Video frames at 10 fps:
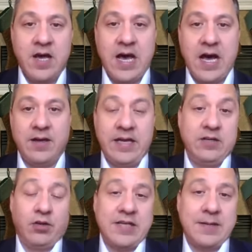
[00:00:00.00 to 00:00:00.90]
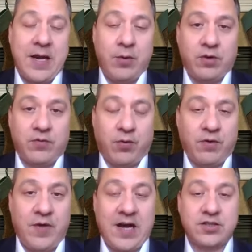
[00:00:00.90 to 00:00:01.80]
And don't take my word for
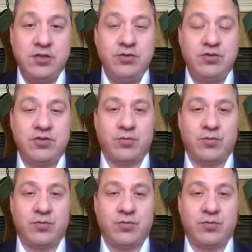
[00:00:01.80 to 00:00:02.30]
it. Fox News